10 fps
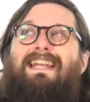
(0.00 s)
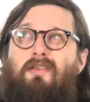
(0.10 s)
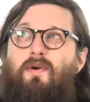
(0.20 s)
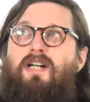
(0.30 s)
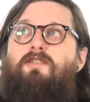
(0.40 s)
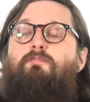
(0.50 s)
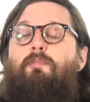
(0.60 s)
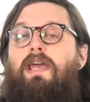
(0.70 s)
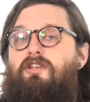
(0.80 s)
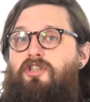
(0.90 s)
In other words,
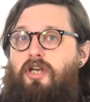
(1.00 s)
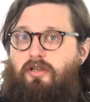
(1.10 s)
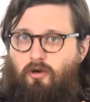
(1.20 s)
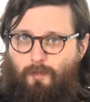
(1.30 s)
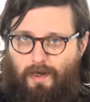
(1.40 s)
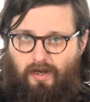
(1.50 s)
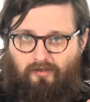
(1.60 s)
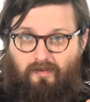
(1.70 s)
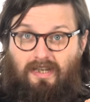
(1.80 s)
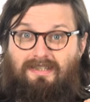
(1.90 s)
picture your
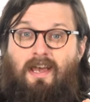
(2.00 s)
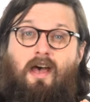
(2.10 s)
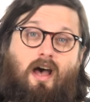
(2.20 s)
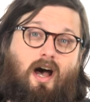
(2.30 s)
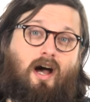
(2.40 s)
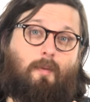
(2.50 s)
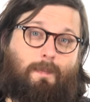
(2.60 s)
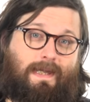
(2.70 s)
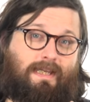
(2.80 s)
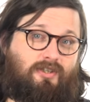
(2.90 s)
perfect
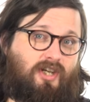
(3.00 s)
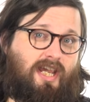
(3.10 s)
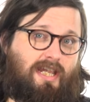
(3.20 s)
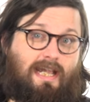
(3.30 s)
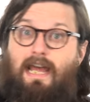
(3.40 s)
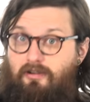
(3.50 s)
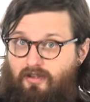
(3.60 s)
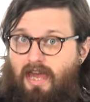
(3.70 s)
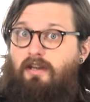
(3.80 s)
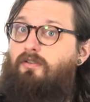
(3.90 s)
RPG and
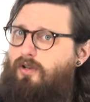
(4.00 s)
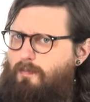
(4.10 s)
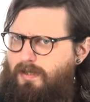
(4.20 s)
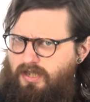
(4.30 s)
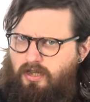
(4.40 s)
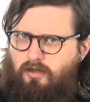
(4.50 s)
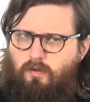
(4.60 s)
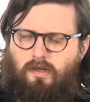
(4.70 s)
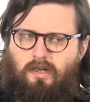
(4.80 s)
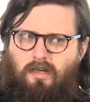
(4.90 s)
then, number
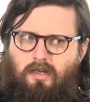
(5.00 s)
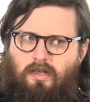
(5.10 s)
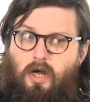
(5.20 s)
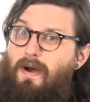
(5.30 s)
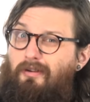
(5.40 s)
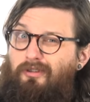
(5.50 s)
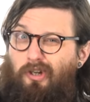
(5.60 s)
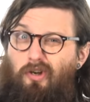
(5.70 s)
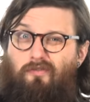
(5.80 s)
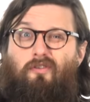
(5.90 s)
two, go out and
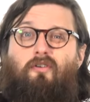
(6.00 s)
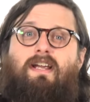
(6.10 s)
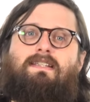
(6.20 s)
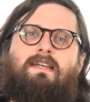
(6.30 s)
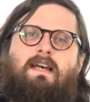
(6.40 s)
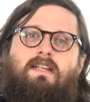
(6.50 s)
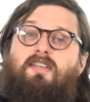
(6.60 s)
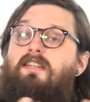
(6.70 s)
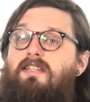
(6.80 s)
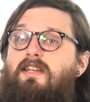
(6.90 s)
look for it.
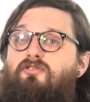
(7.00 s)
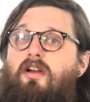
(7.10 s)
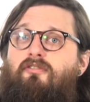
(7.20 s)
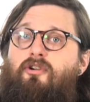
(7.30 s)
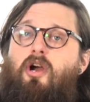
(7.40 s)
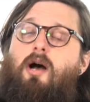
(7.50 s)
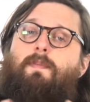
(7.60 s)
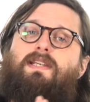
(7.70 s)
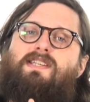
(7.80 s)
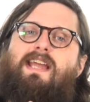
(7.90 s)
Sites like
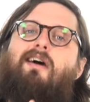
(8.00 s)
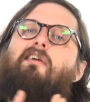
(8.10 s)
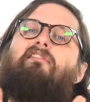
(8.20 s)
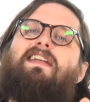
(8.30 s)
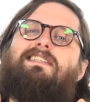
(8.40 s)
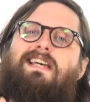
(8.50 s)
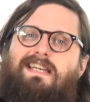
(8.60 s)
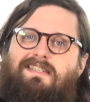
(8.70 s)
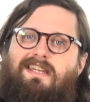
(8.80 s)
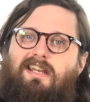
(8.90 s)
DriveThruRPG are a
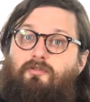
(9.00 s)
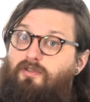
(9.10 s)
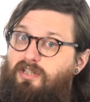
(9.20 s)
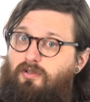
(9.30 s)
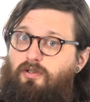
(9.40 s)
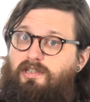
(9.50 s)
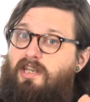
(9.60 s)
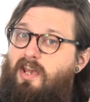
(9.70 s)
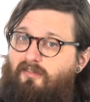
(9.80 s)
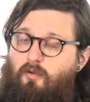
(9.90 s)
fantastic resource
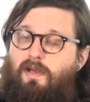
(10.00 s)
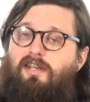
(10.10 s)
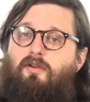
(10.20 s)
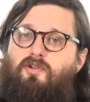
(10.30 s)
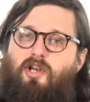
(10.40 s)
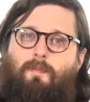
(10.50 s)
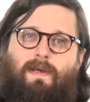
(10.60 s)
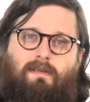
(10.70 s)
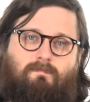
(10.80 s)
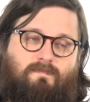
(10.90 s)
for window
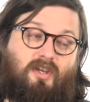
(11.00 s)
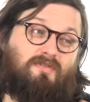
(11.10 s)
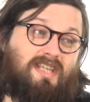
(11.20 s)
shopping, so